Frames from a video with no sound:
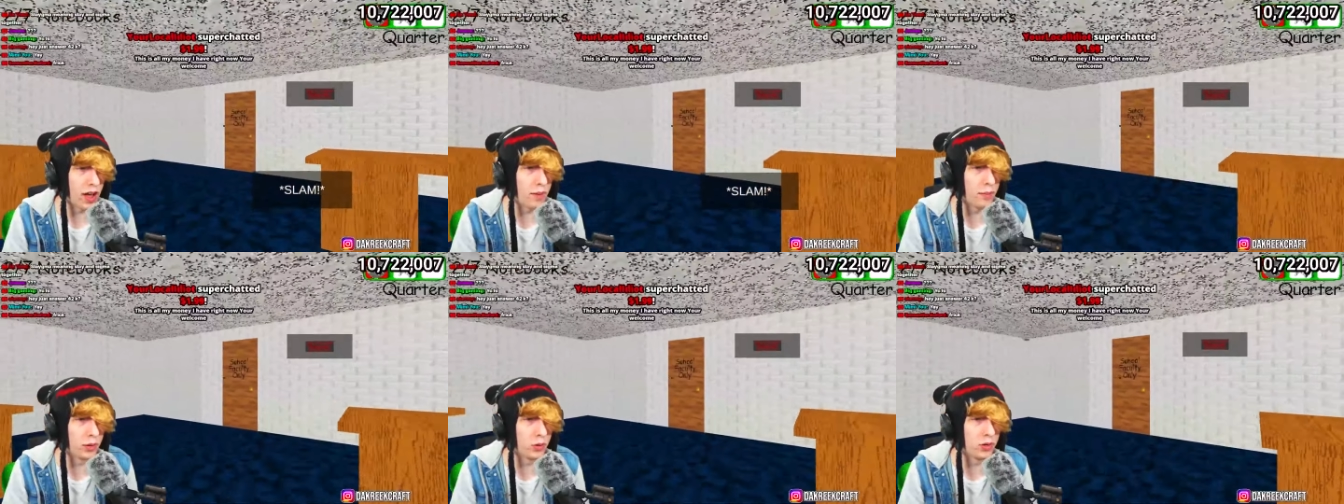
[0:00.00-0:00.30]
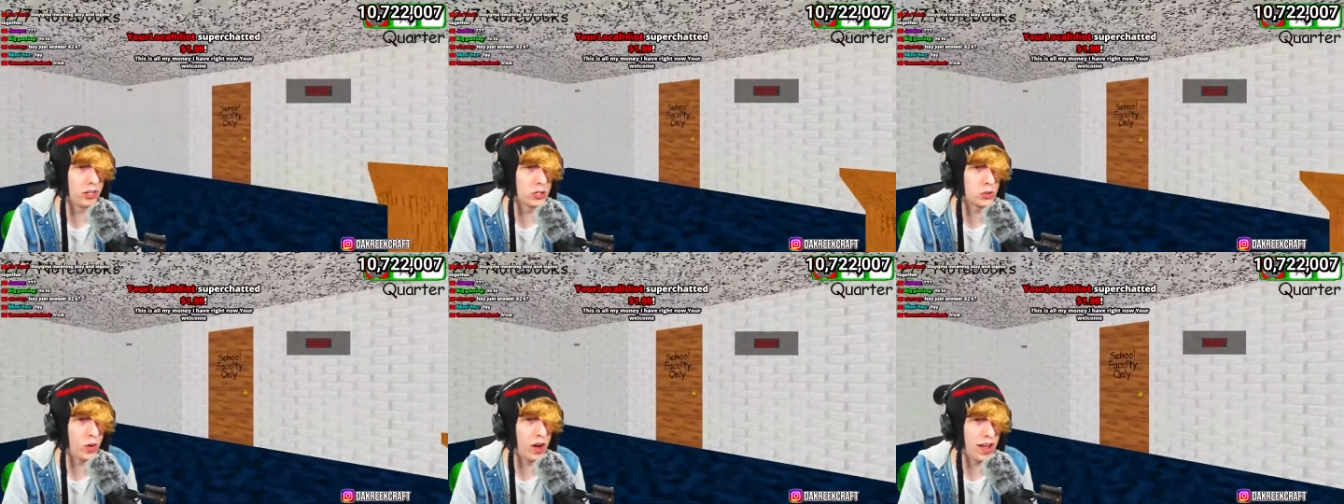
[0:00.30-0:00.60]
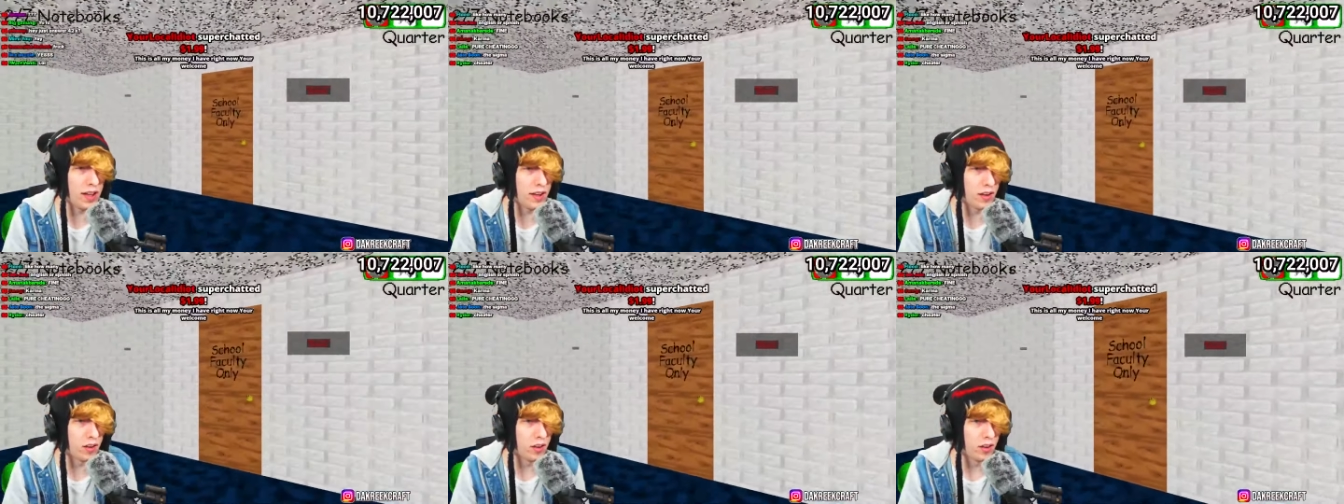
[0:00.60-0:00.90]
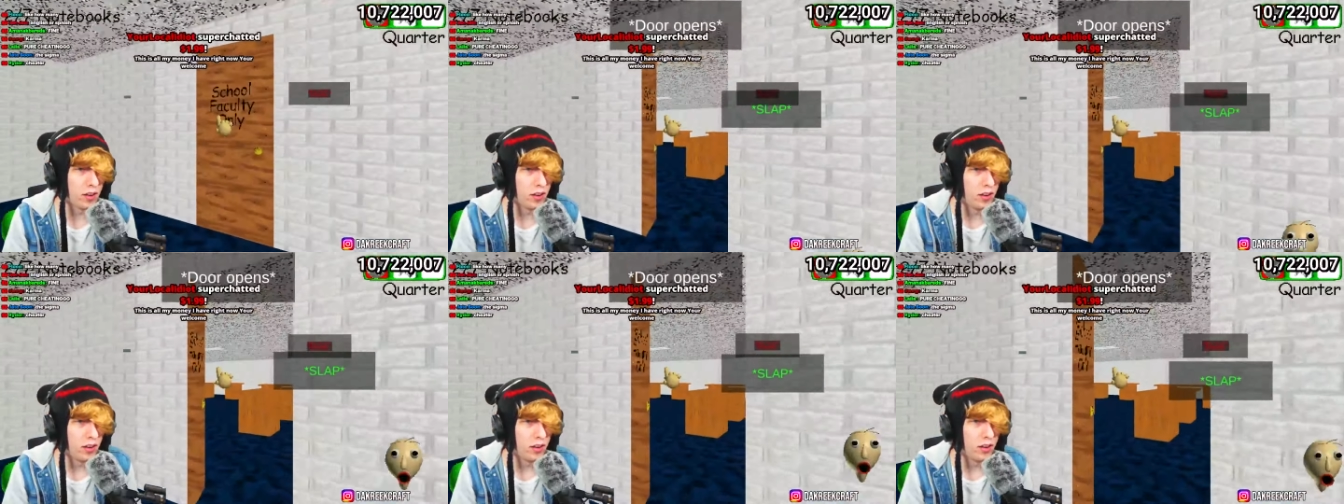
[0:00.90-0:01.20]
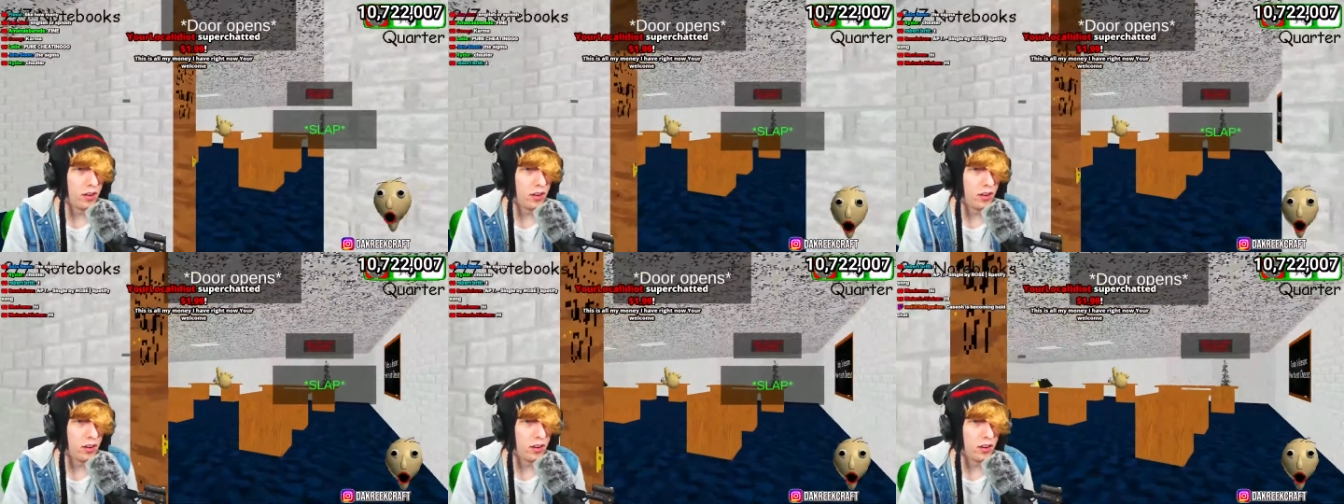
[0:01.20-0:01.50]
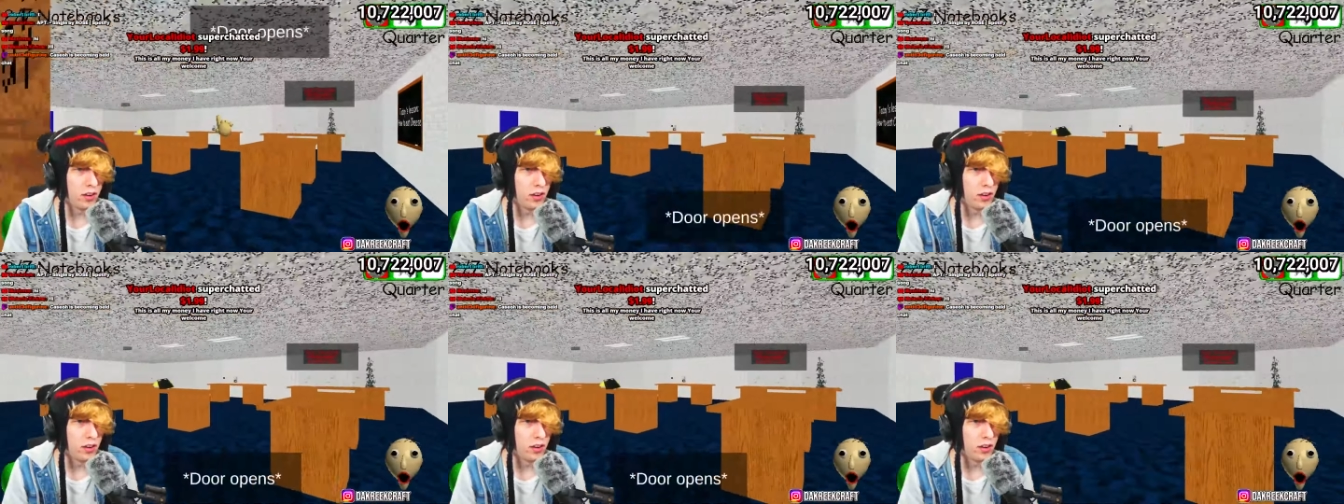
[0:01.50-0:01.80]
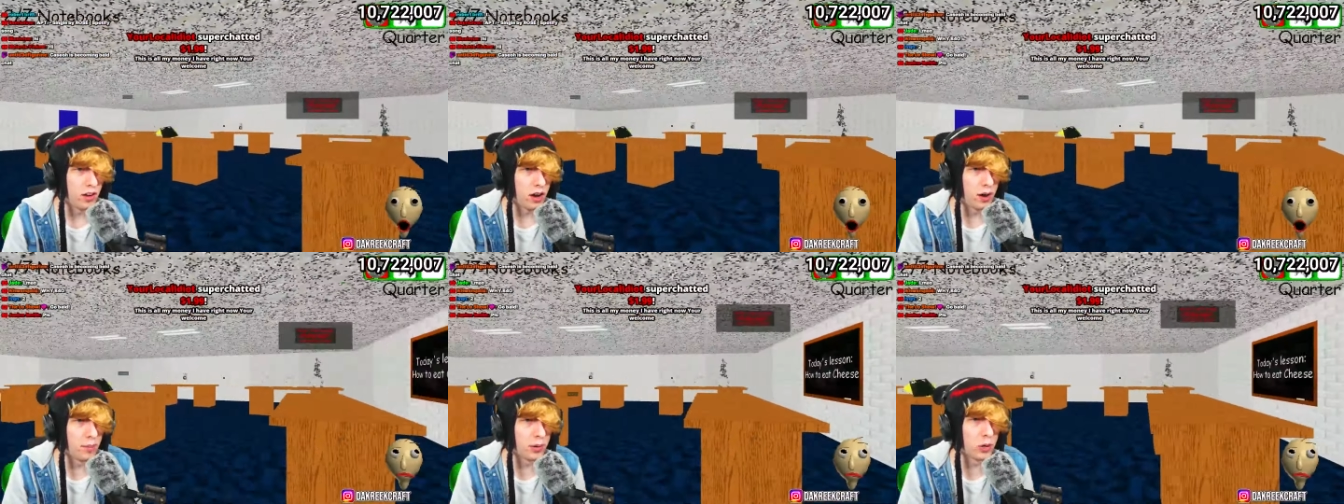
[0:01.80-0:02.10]
I'm gonna go this way.
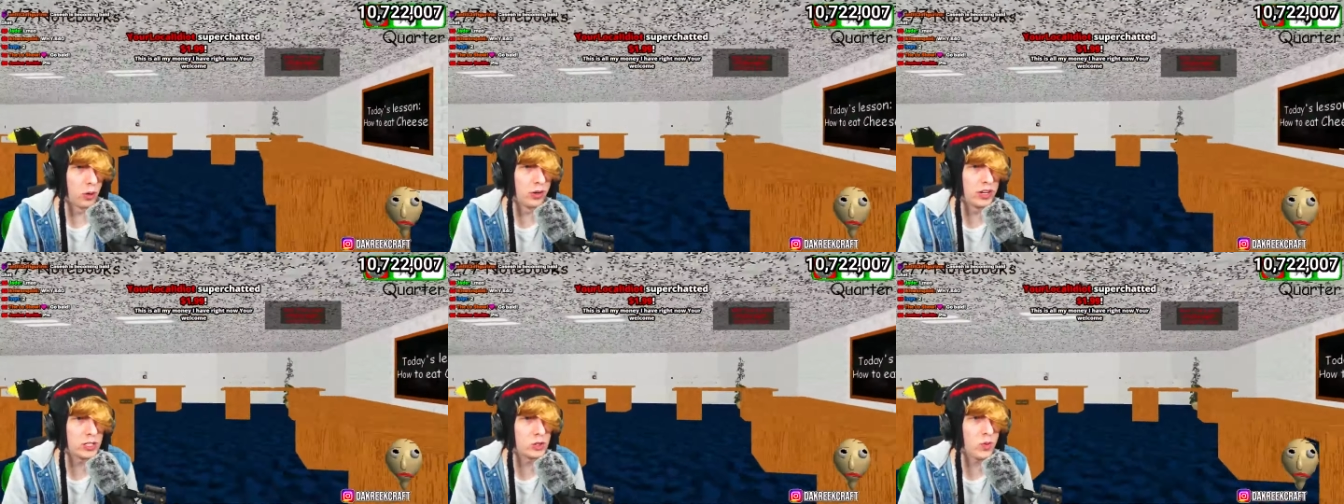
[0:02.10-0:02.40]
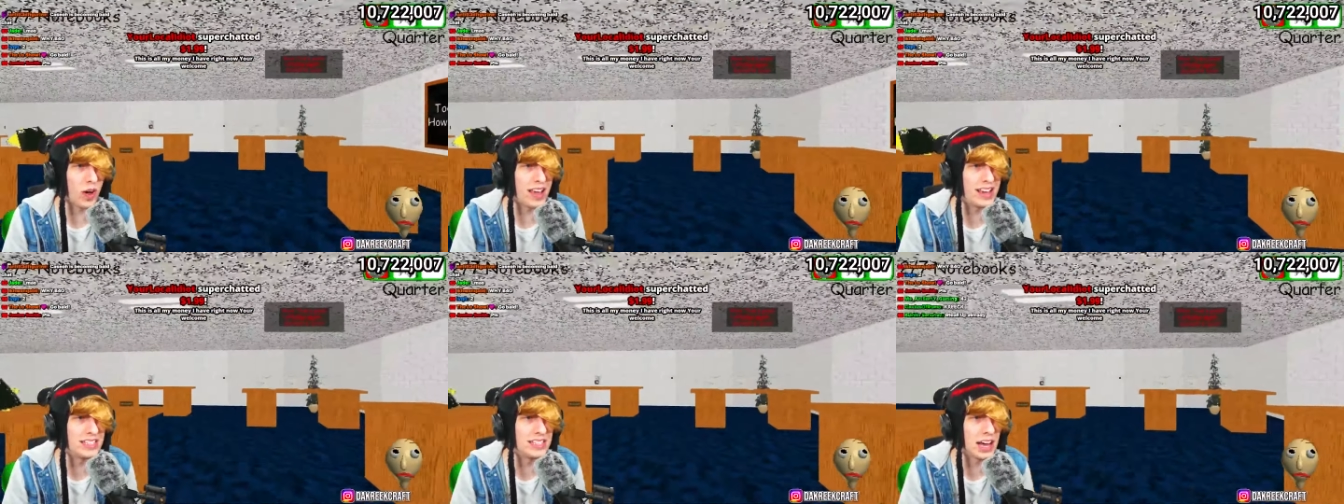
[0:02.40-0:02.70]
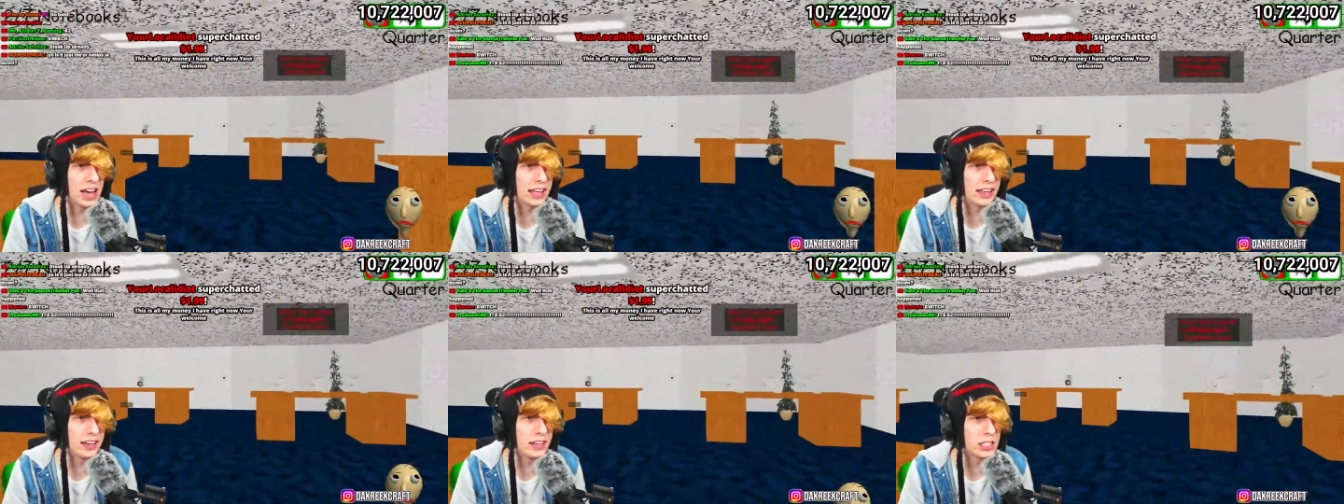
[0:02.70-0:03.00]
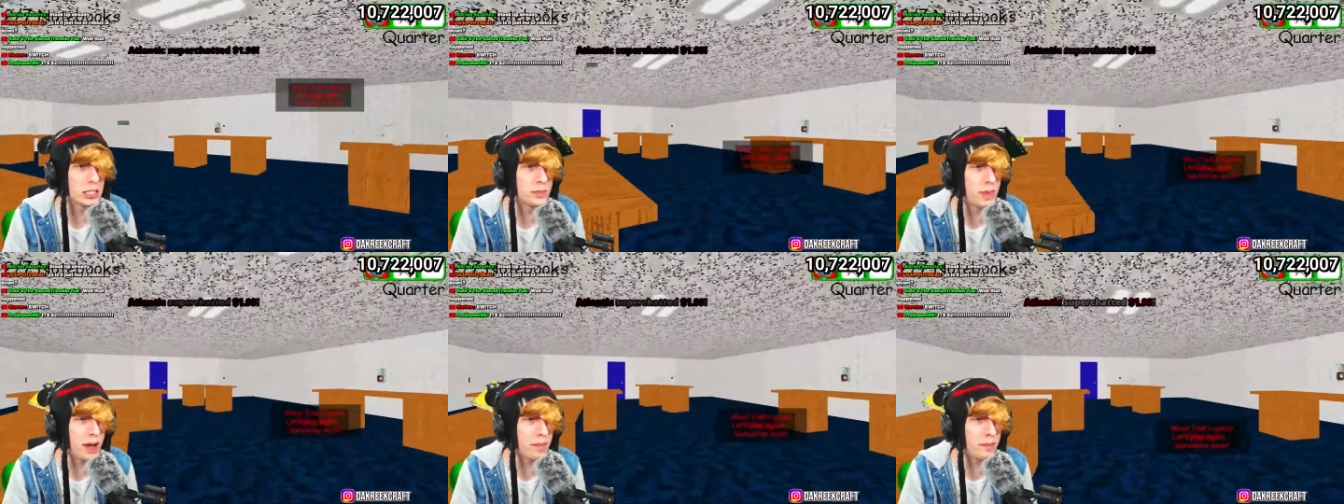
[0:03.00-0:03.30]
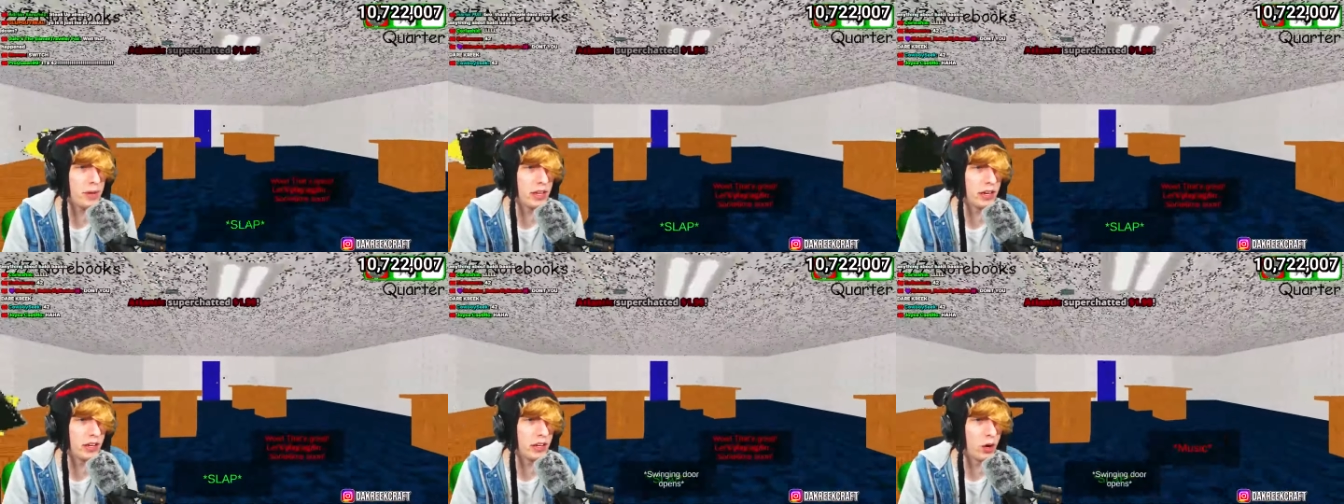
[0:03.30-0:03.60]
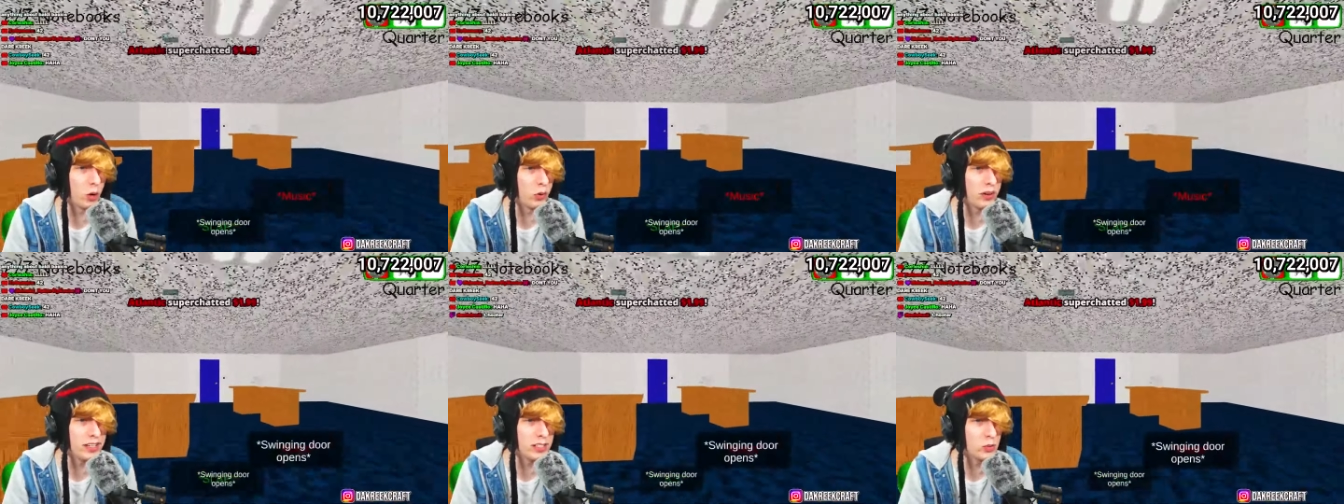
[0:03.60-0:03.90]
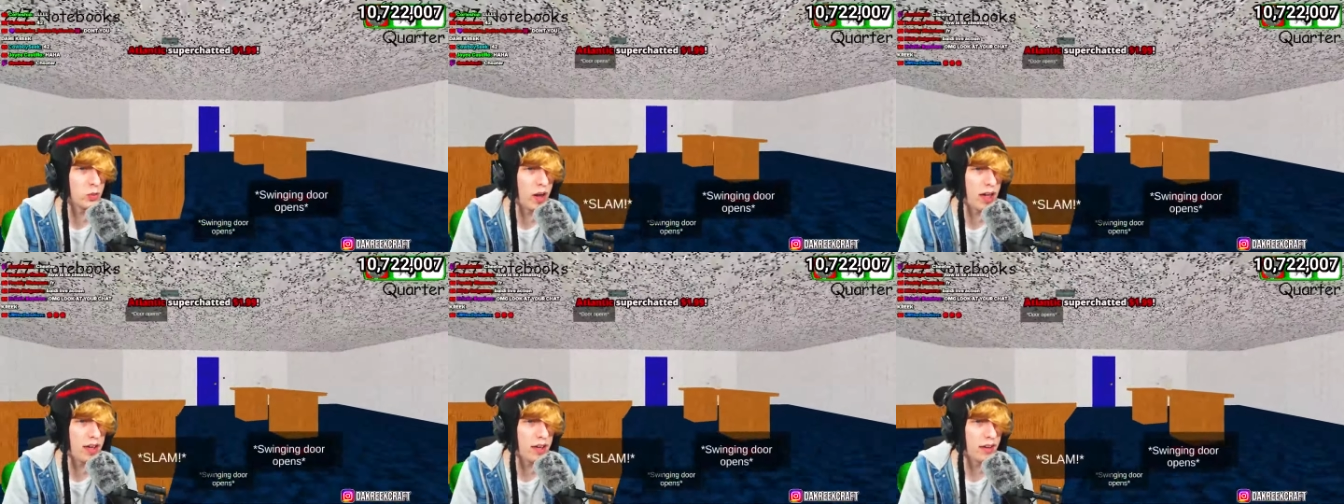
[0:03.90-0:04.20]
I'm gonna go this way. He's not gonna expect me to go this
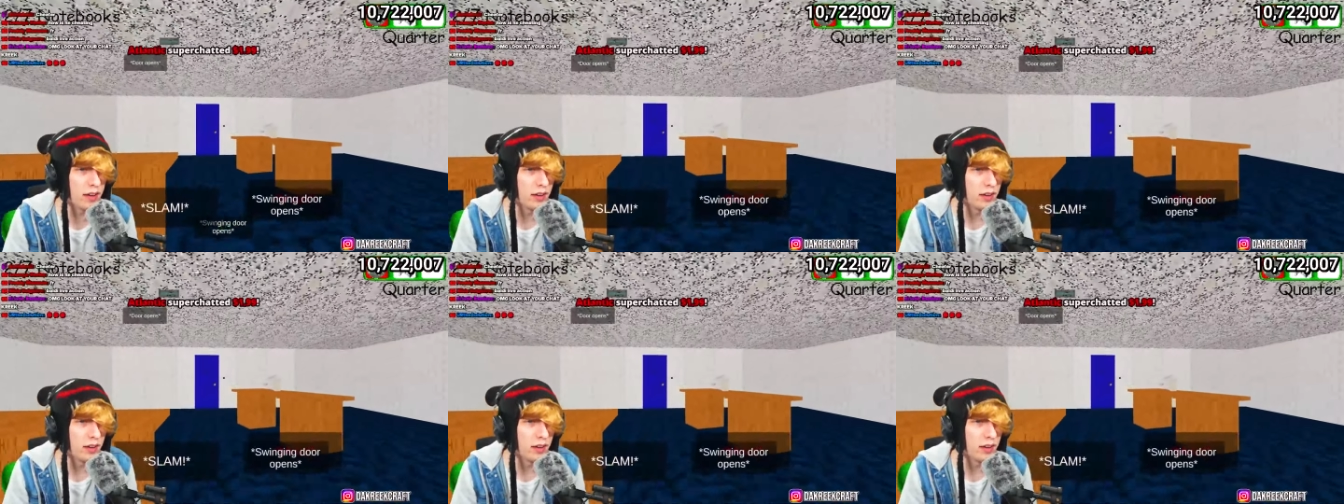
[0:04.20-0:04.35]
way.